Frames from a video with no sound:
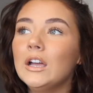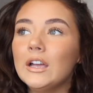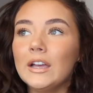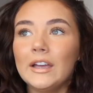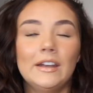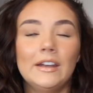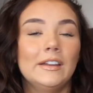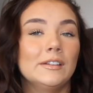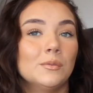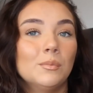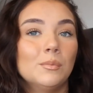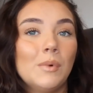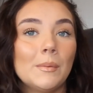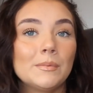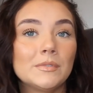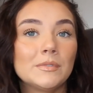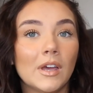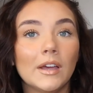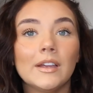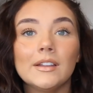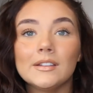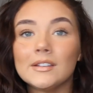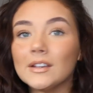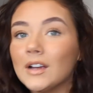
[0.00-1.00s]
it is a
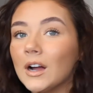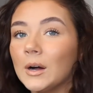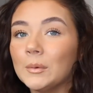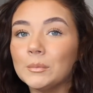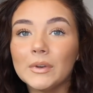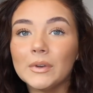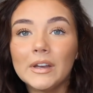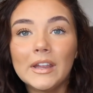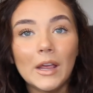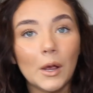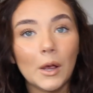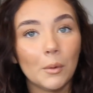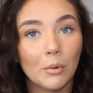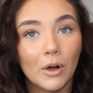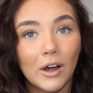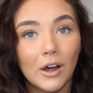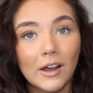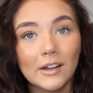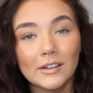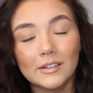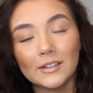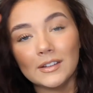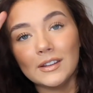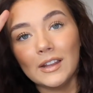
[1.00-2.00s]
website, it's a company, a
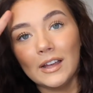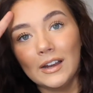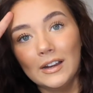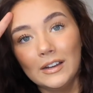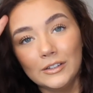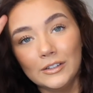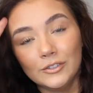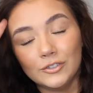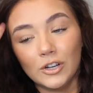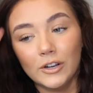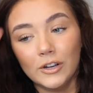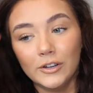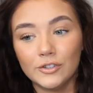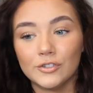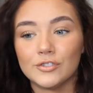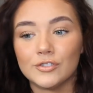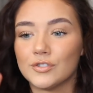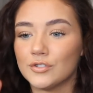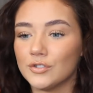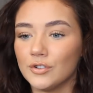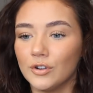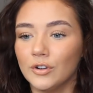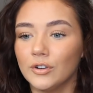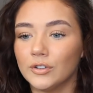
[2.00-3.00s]
brand that literally just
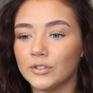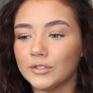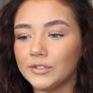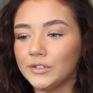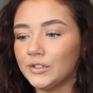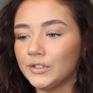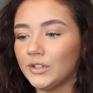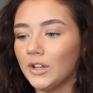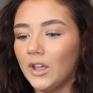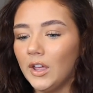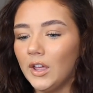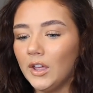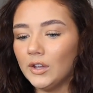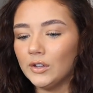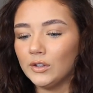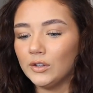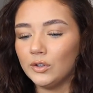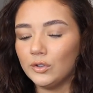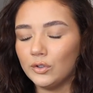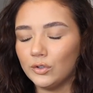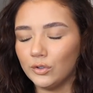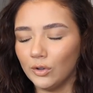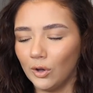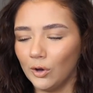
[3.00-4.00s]
stocks
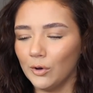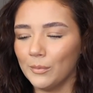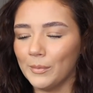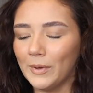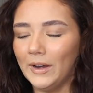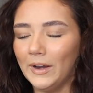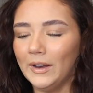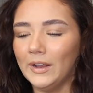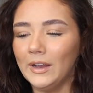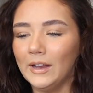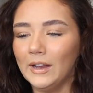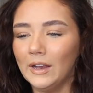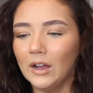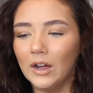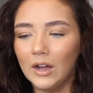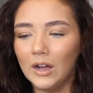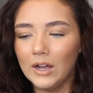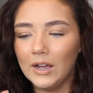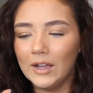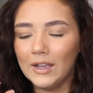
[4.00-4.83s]
so many